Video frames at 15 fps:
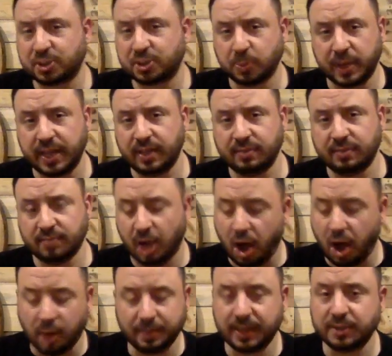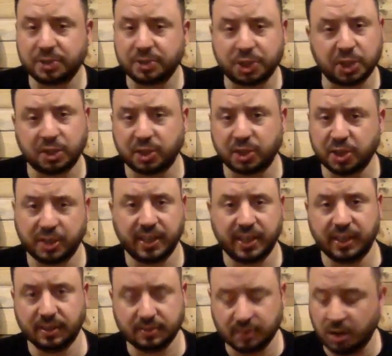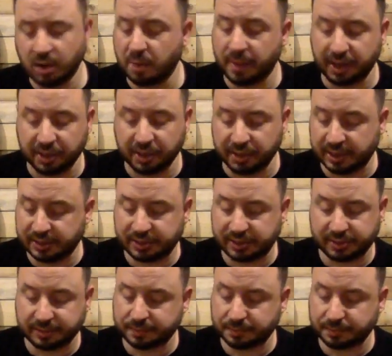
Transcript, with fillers: sweet almond sugar cookie. Oh my goodness.